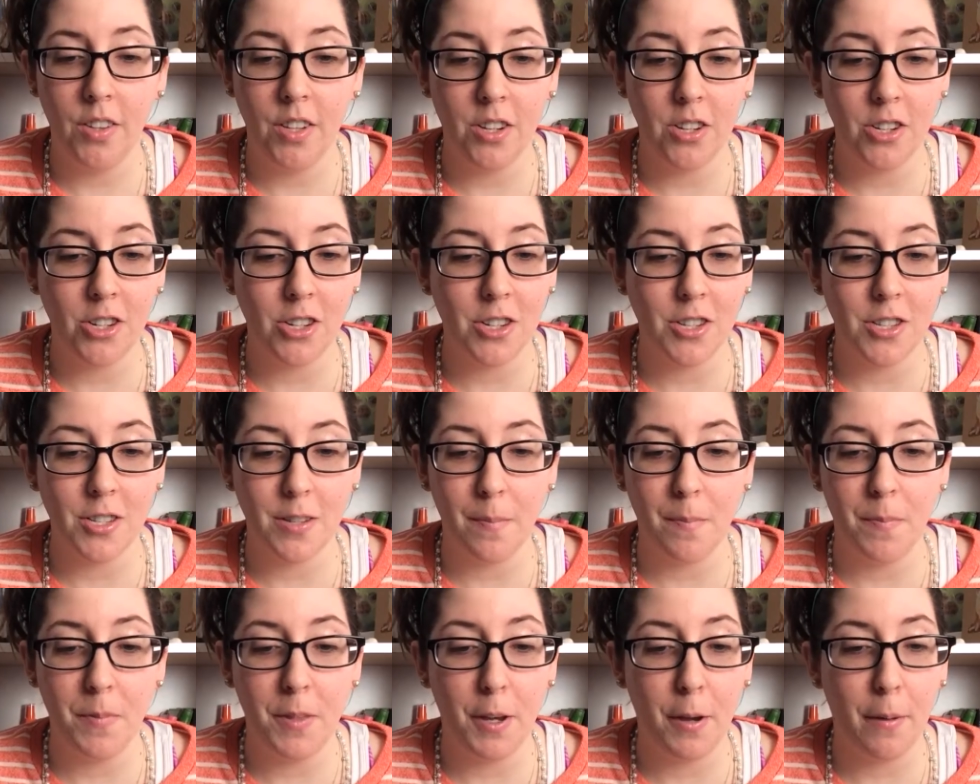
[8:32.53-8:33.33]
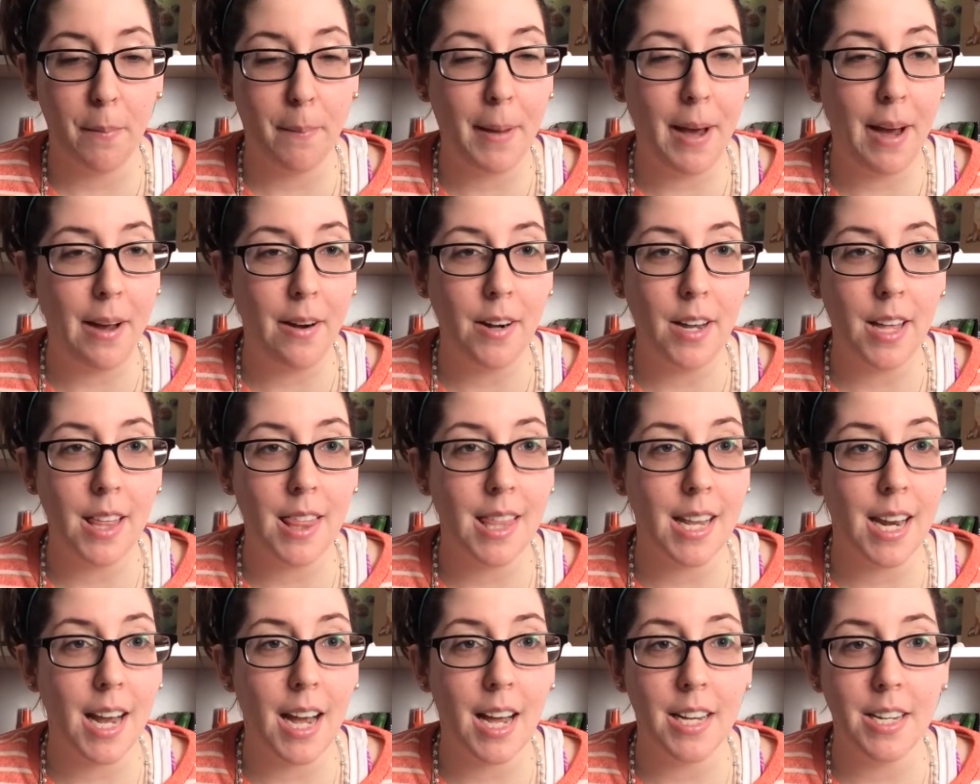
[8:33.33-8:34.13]
There's just something about it
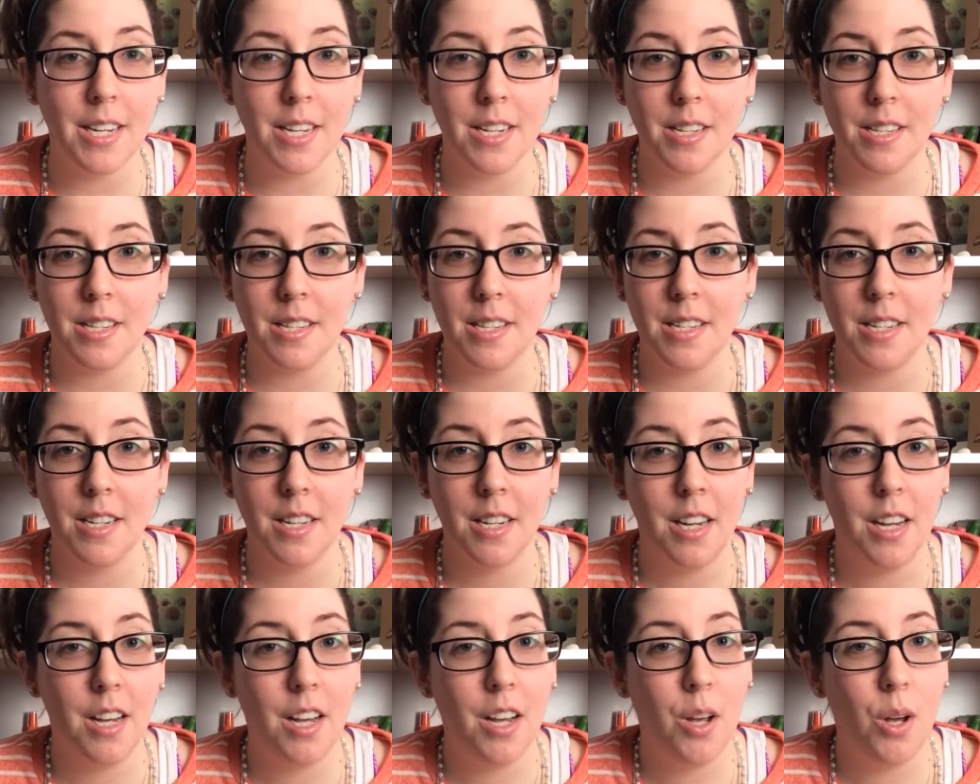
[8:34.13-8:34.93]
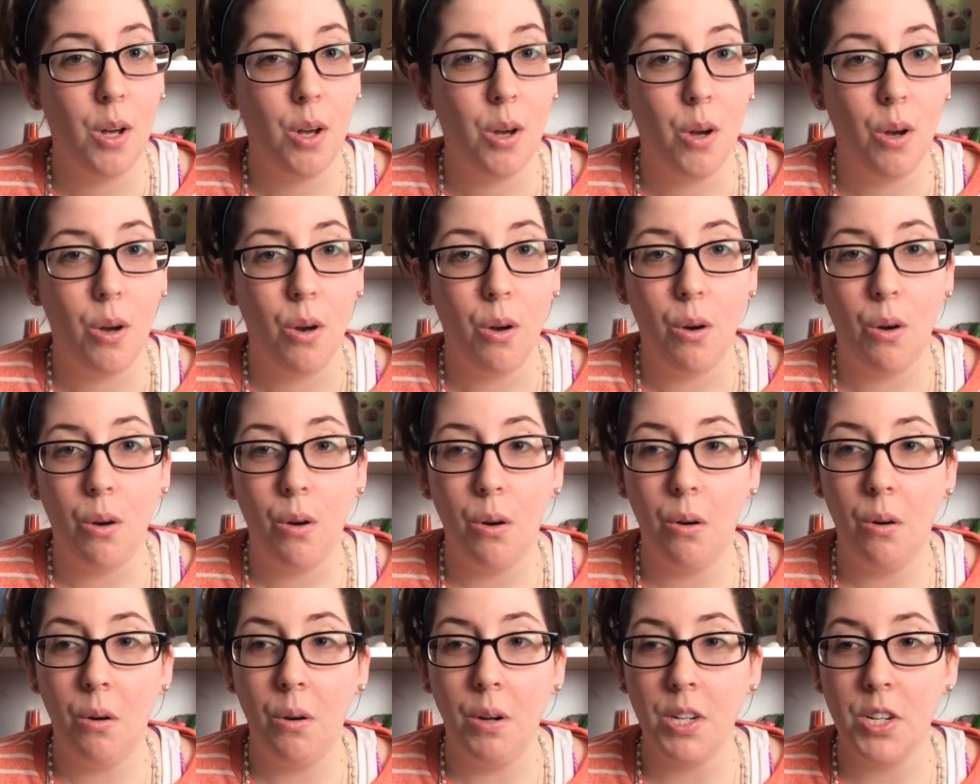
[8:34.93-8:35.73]
that I
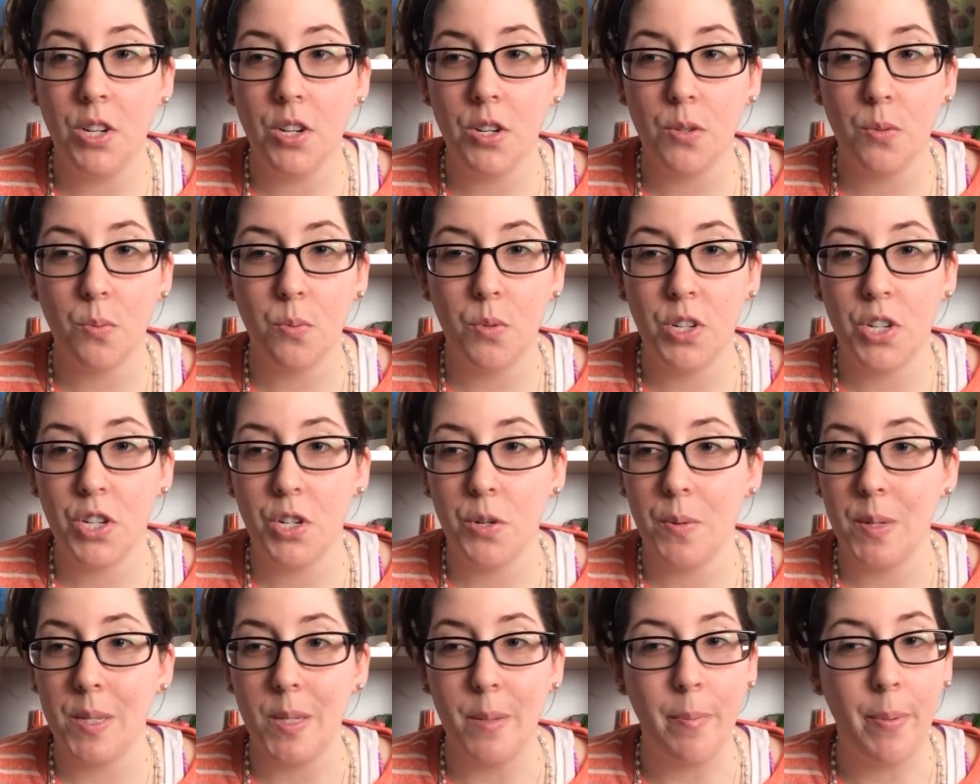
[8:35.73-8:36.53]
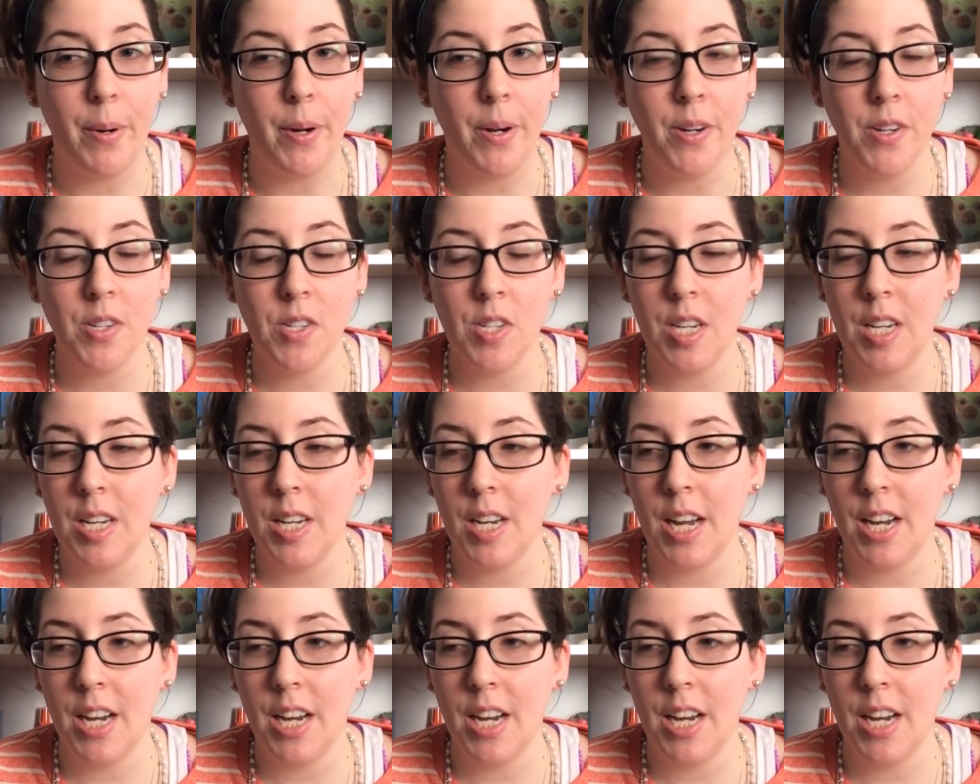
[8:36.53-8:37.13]
just wish it was a person.